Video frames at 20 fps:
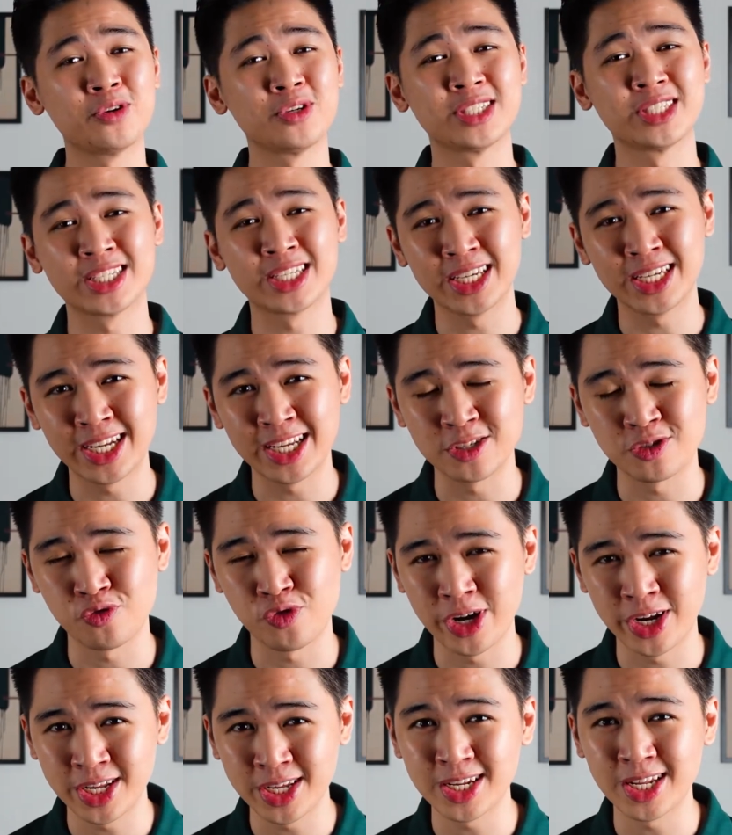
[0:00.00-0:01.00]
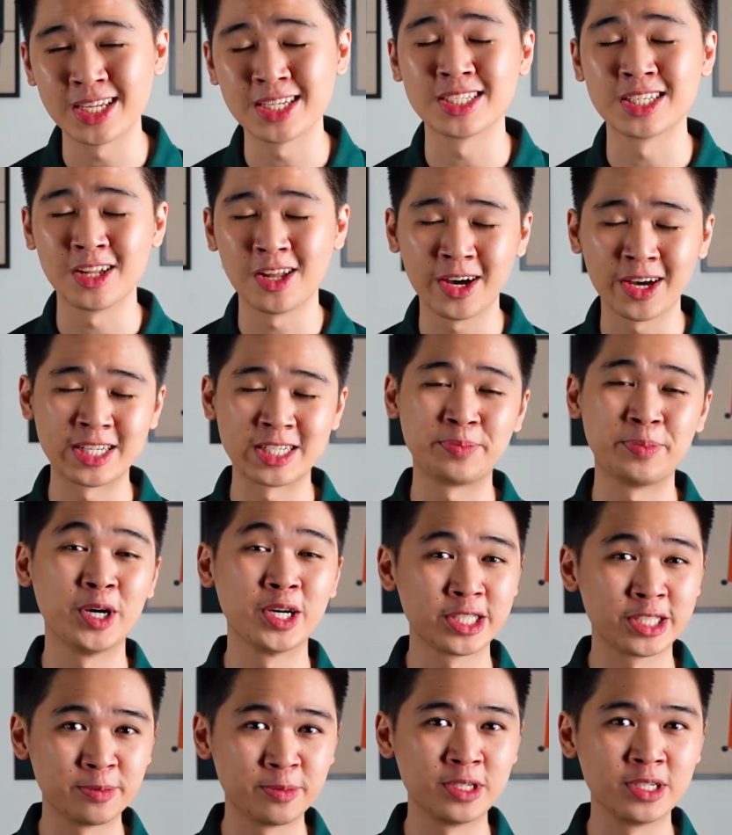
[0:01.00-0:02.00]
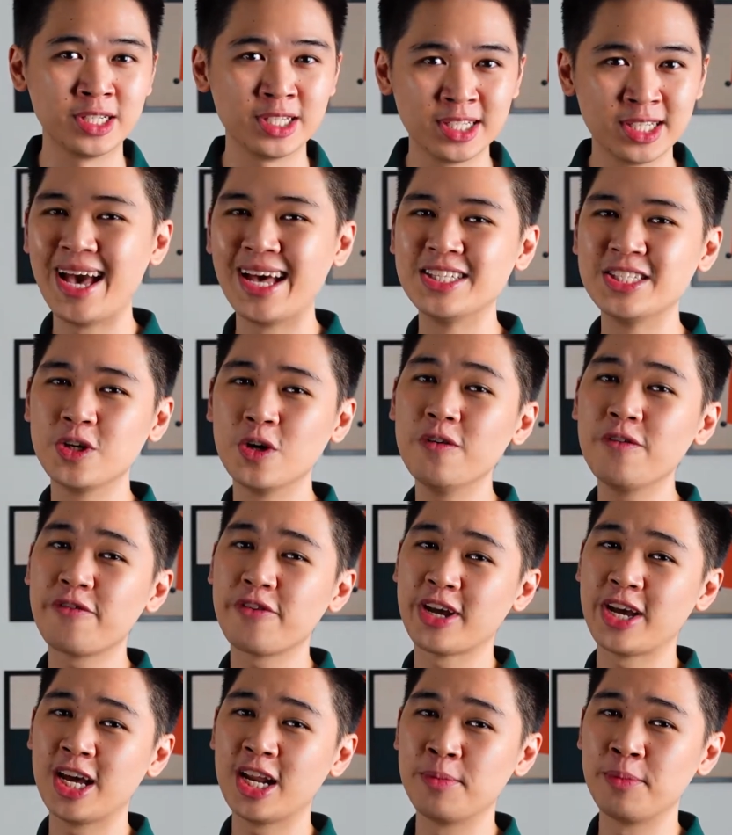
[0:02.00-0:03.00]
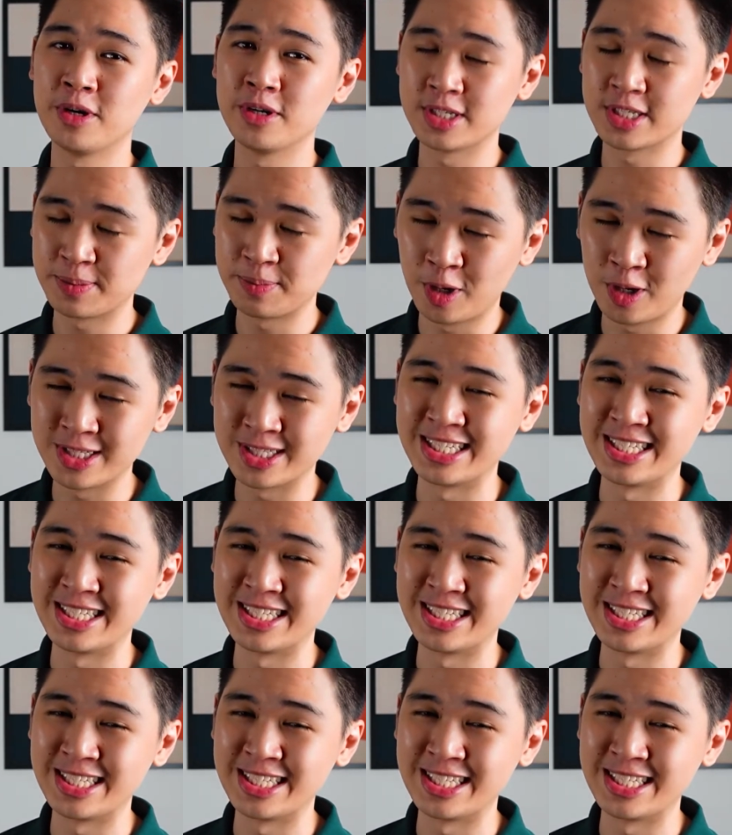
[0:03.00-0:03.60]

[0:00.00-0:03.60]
your skin as radiant as long as possible. And don't forget about the small